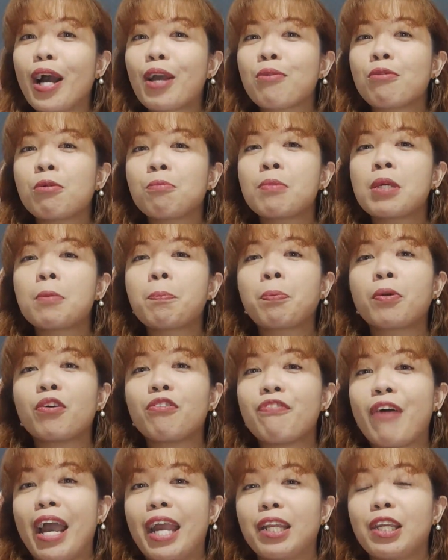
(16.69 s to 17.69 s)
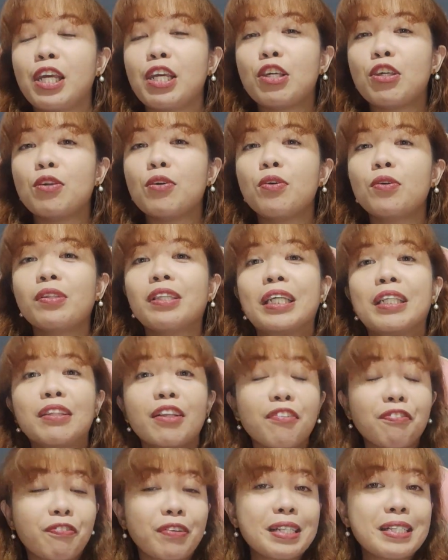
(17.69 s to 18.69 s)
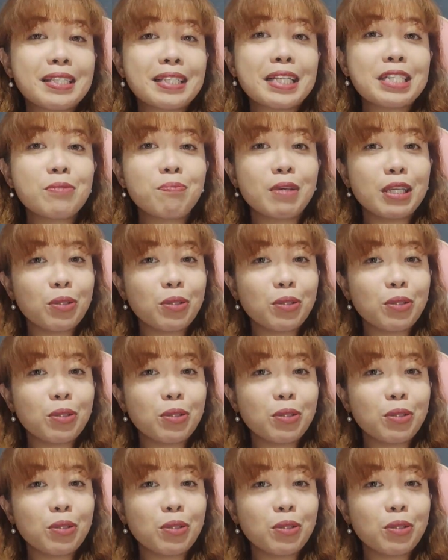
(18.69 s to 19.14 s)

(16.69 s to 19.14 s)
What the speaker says: I will be providing you the differences